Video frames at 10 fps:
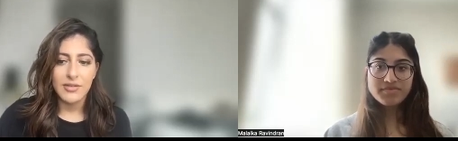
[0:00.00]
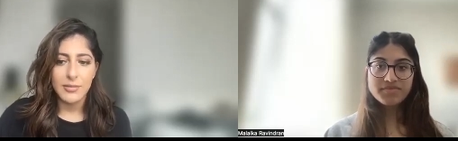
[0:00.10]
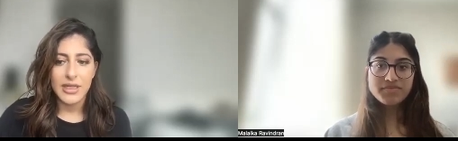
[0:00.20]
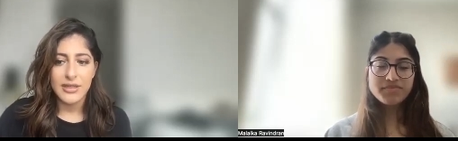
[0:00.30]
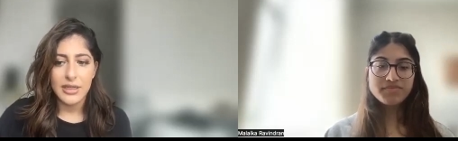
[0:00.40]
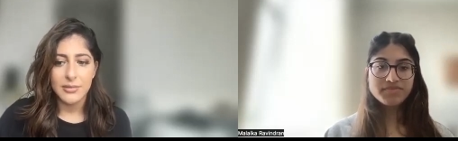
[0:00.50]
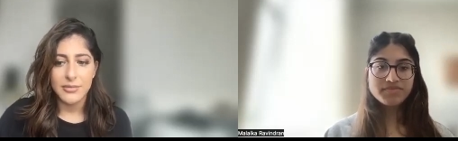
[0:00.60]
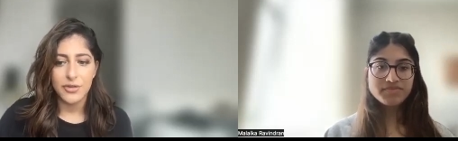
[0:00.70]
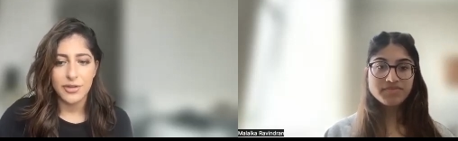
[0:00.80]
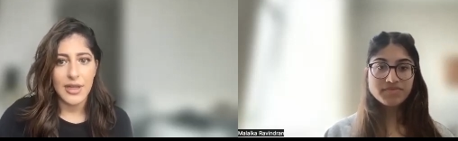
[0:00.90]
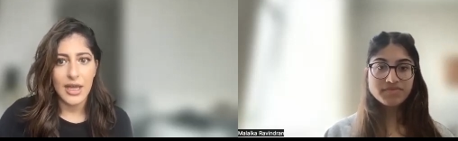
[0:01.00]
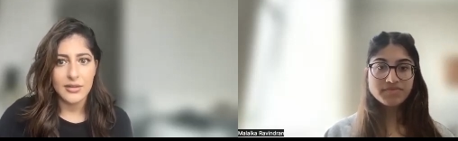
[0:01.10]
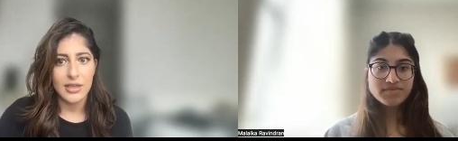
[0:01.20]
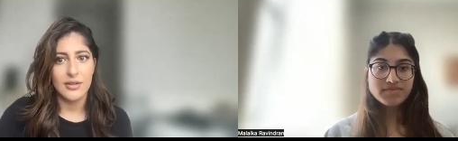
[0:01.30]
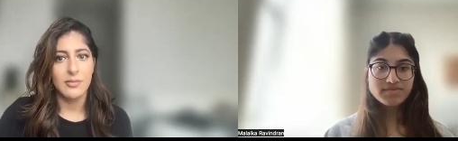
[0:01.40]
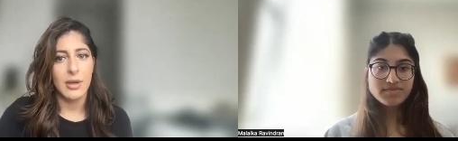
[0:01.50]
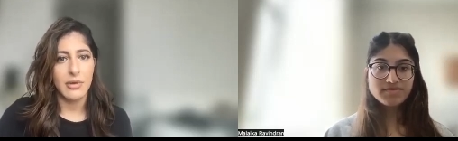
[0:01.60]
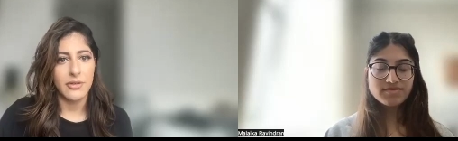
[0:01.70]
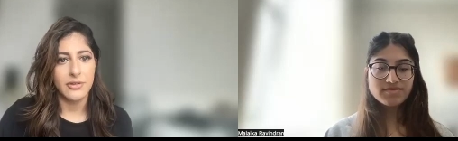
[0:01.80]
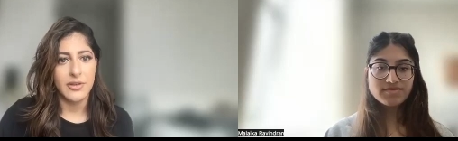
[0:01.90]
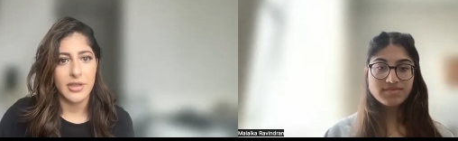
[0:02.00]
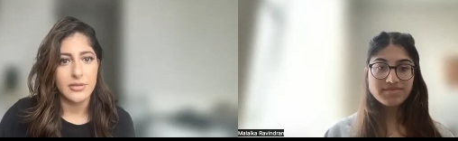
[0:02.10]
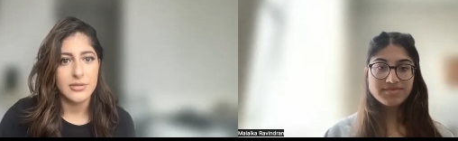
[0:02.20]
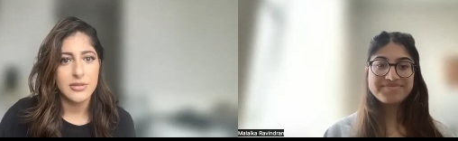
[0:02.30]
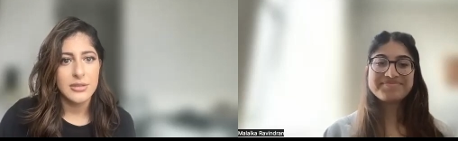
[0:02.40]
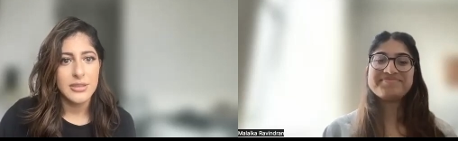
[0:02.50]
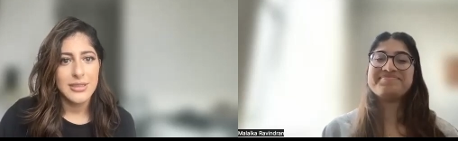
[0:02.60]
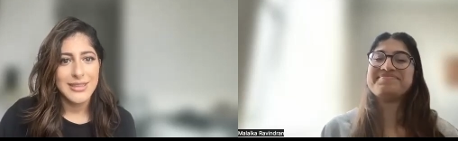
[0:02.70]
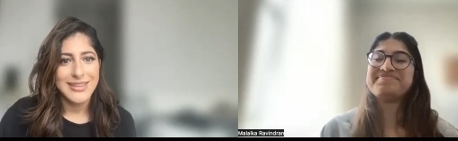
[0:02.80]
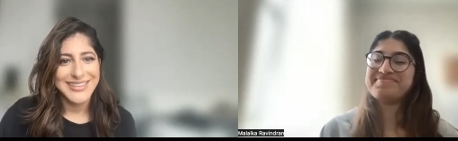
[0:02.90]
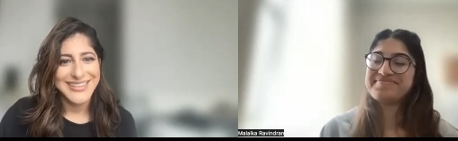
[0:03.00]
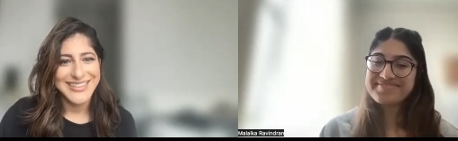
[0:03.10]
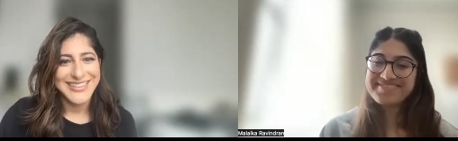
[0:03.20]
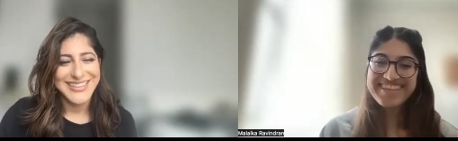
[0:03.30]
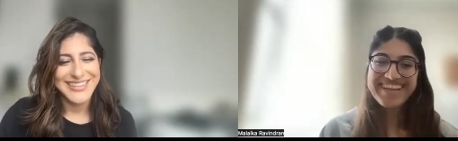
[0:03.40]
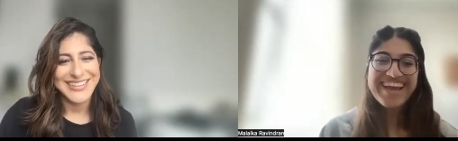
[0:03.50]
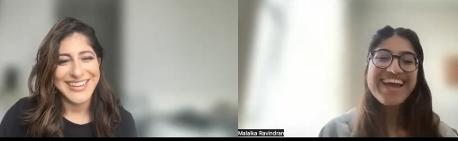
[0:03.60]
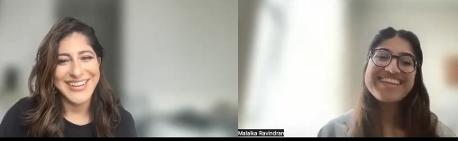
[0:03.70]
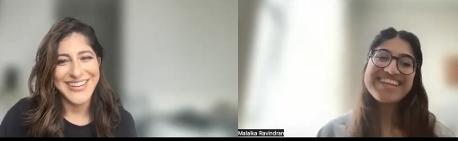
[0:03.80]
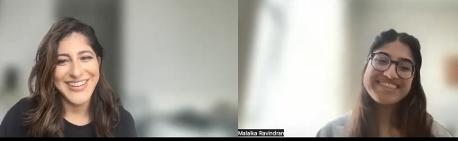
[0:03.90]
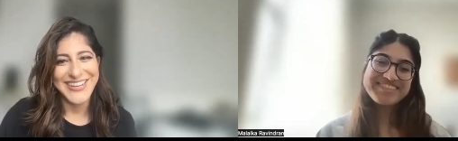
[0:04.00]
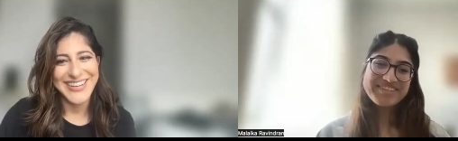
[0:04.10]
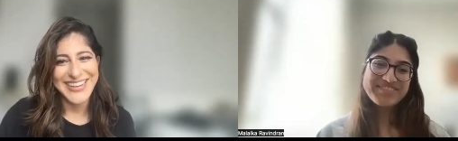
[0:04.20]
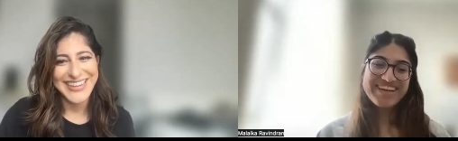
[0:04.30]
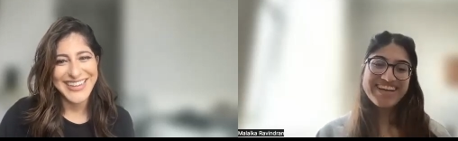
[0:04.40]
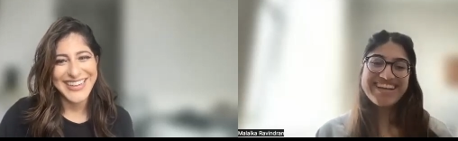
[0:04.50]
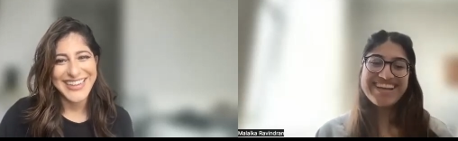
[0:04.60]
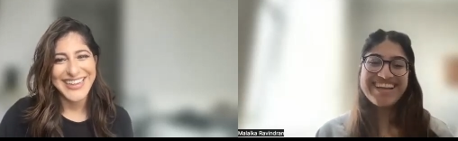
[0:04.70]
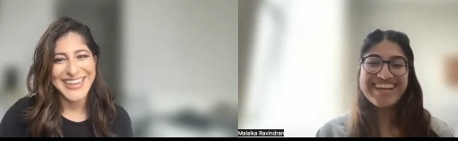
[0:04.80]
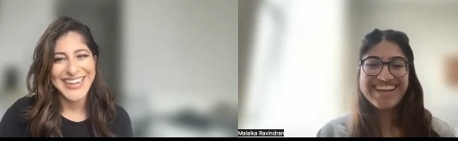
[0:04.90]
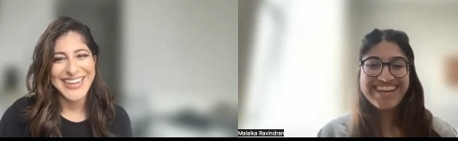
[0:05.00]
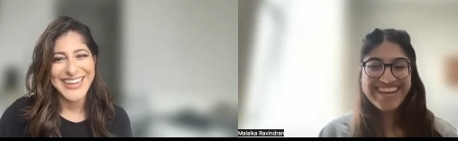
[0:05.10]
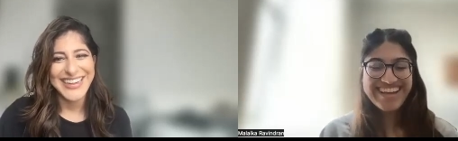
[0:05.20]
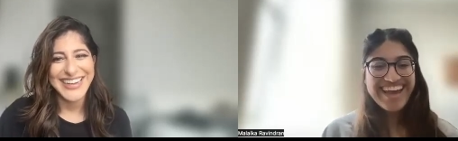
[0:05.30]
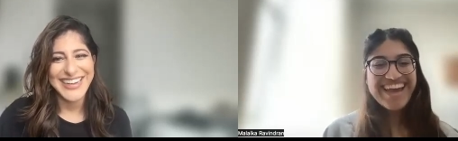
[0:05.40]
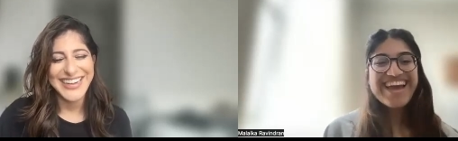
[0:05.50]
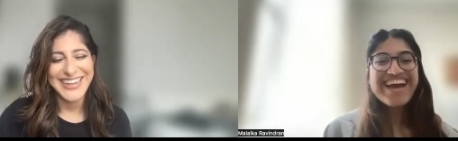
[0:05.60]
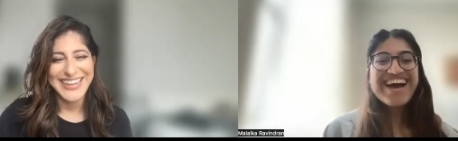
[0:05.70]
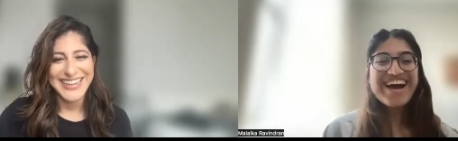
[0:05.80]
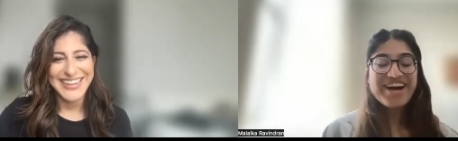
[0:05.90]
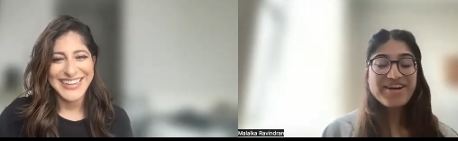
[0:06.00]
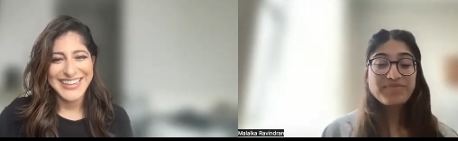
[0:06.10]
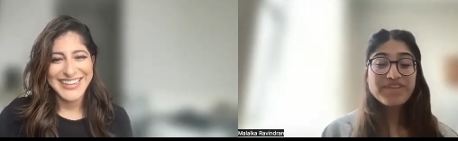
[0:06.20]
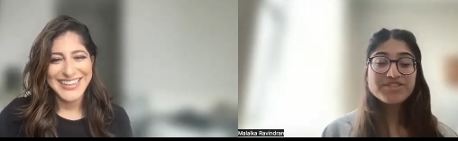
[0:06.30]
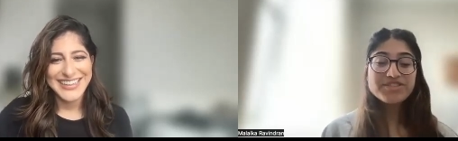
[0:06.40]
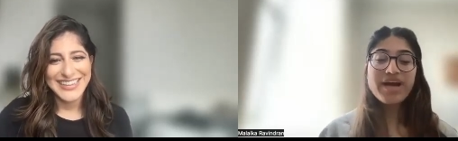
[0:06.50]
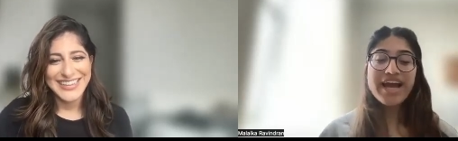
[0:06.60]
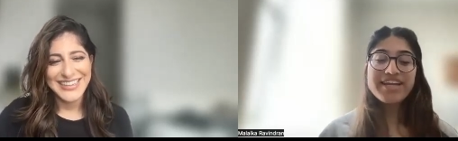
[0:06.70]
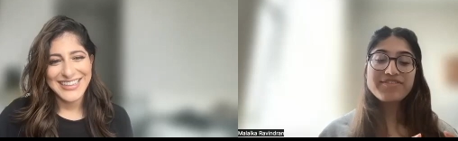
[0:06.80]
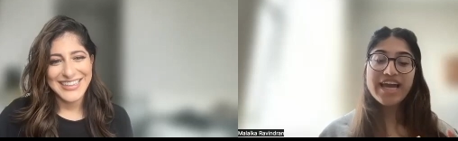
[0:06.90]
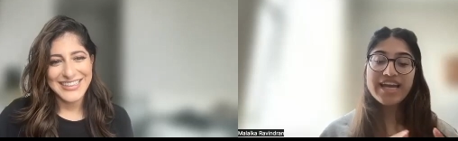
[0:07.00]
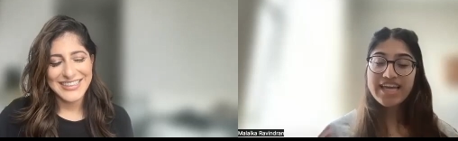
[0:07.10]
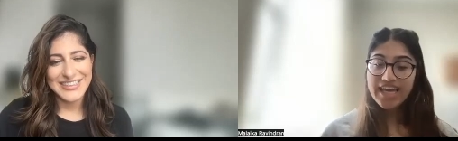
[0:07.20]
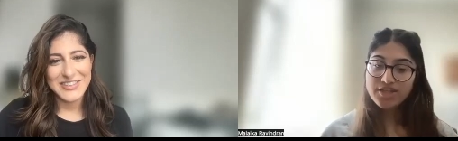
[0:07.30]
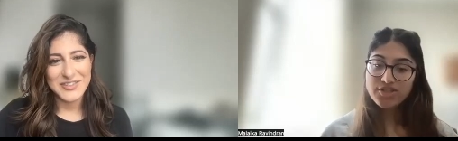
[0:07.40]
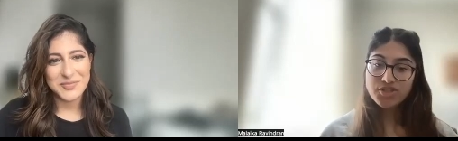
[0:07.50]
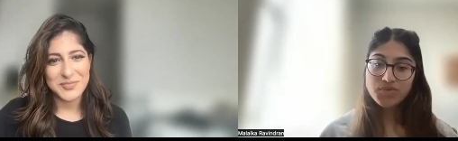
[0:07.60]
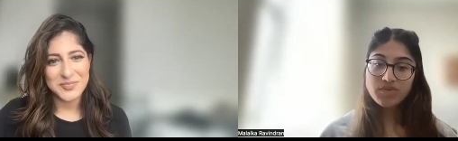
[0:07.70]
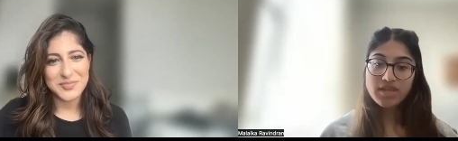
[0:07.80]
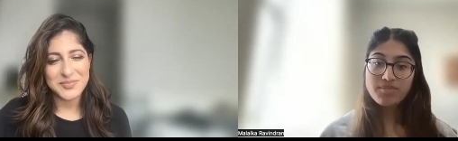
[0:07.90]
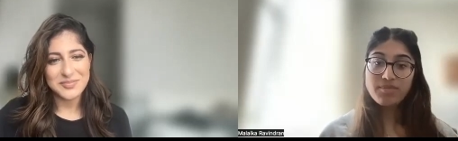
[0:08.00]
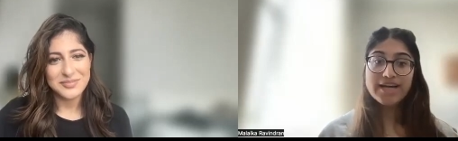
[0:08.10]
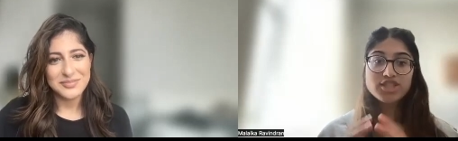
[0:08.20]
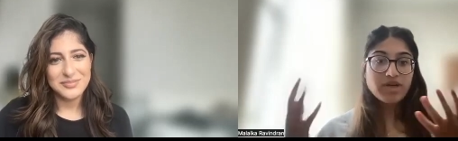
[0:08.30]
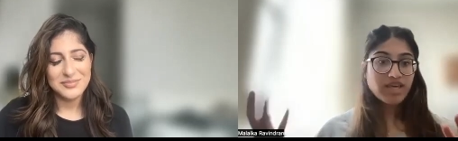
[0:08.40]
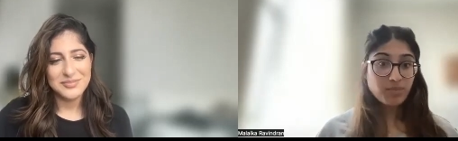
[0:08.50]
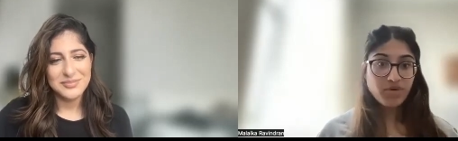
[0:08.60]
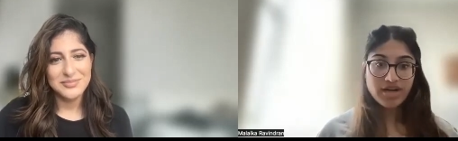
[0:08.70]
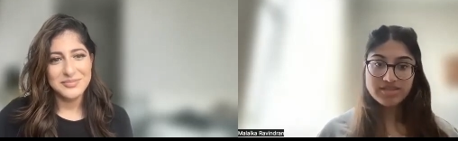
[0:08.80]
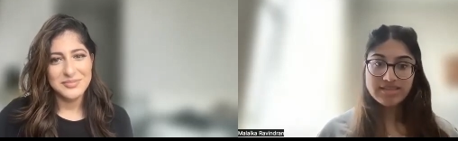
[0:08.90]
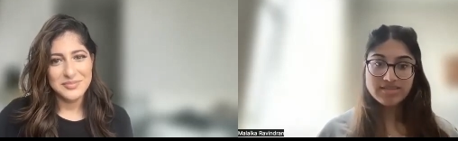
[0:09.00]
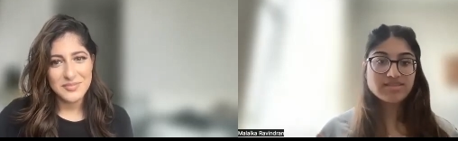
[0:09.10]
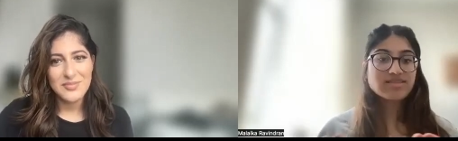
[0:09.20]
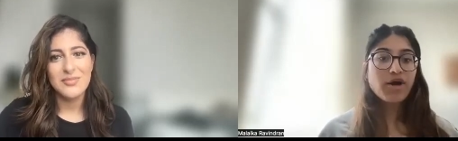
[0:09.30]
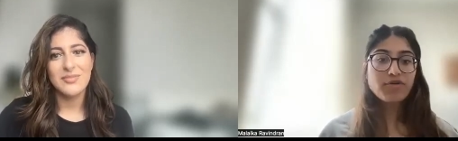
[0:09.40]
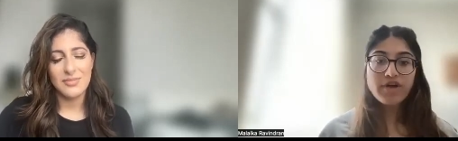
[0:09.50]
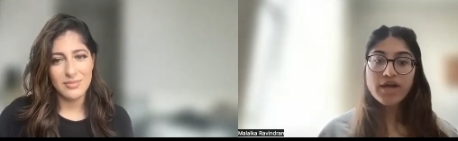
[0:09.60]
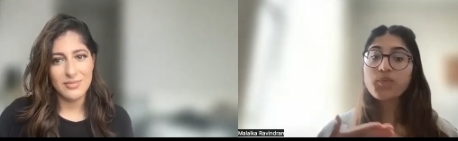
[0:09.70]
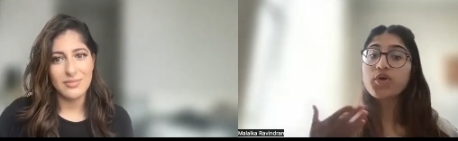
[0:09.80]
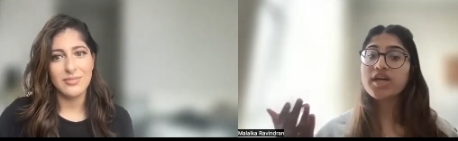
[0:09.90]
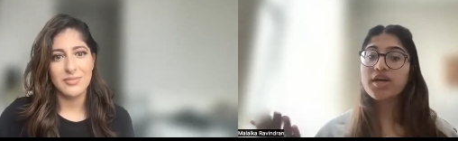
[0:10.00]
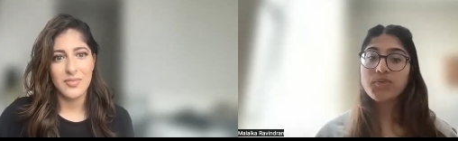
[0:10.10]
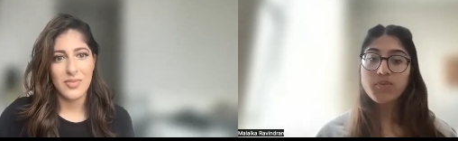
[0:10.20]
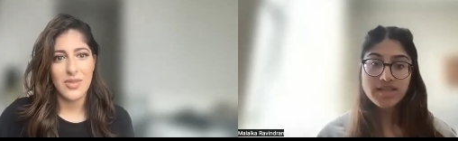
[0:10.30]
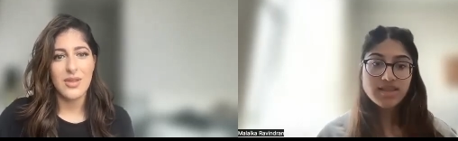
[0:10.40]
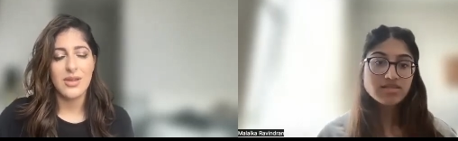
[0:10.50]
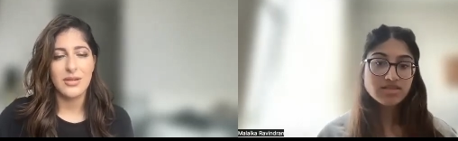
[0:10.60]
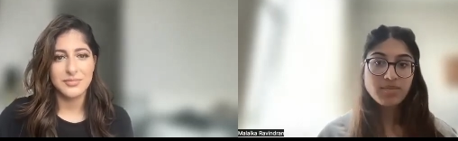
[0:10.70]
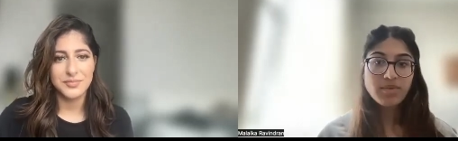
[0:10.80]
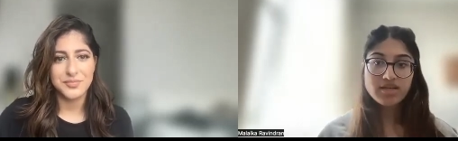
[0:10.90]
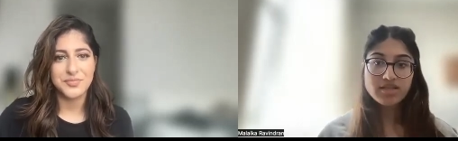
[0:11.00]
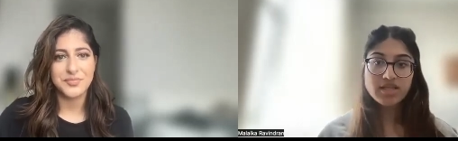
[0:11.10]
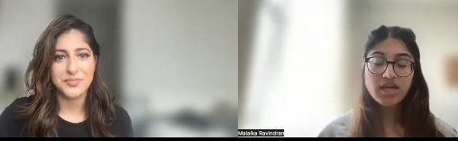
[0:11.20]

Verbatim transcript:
Speaker 1: of my DMs are just asking if my brother's single. That's so funny.
Speaker 2: So kind of getting into the matchmaking process itself and working with Sima,